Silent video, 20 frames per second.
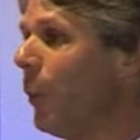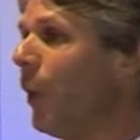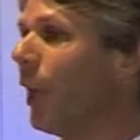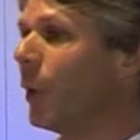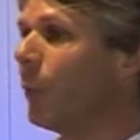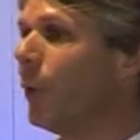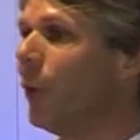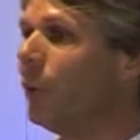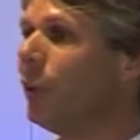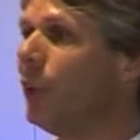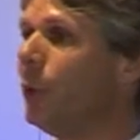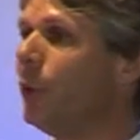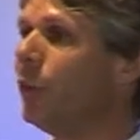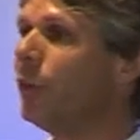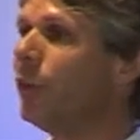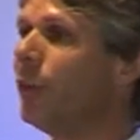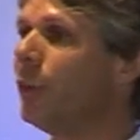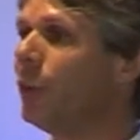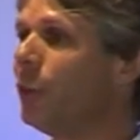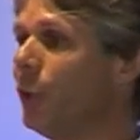well at what she was,
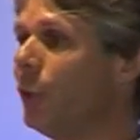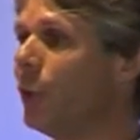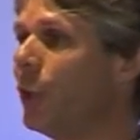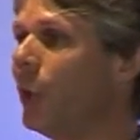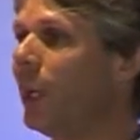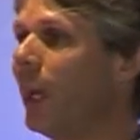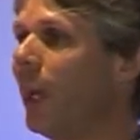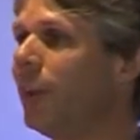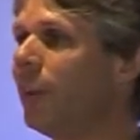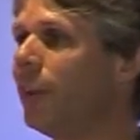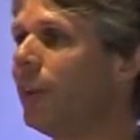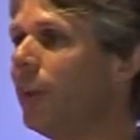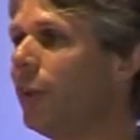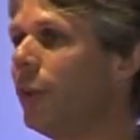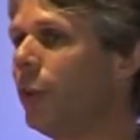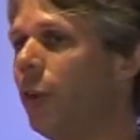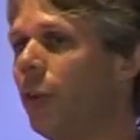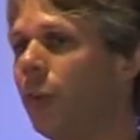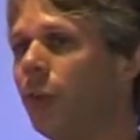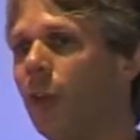she was good at,
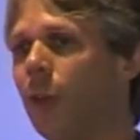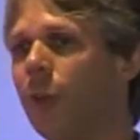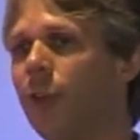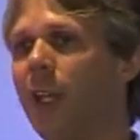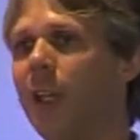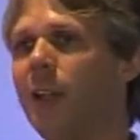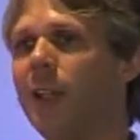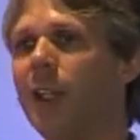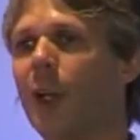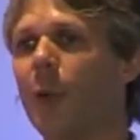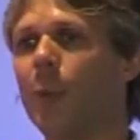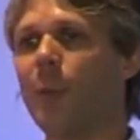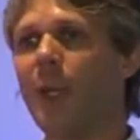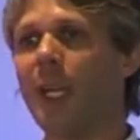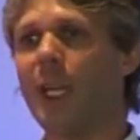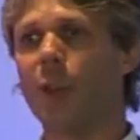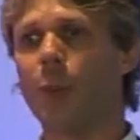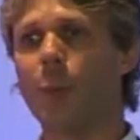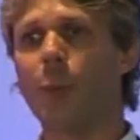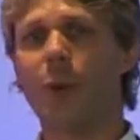so she ended up
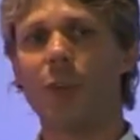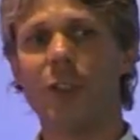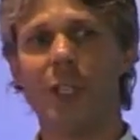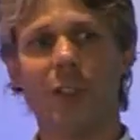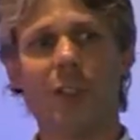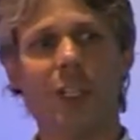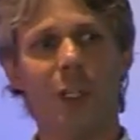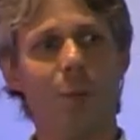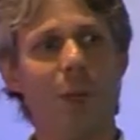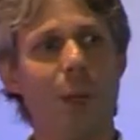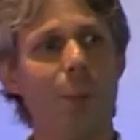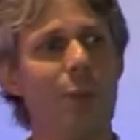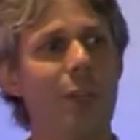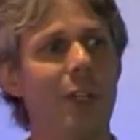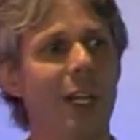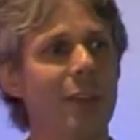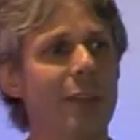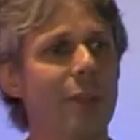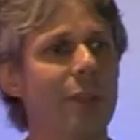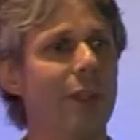being the project team
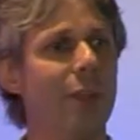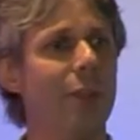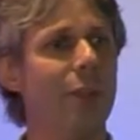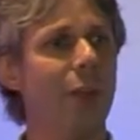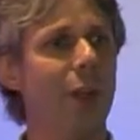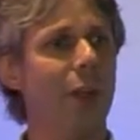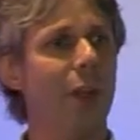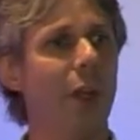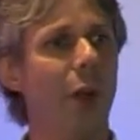representative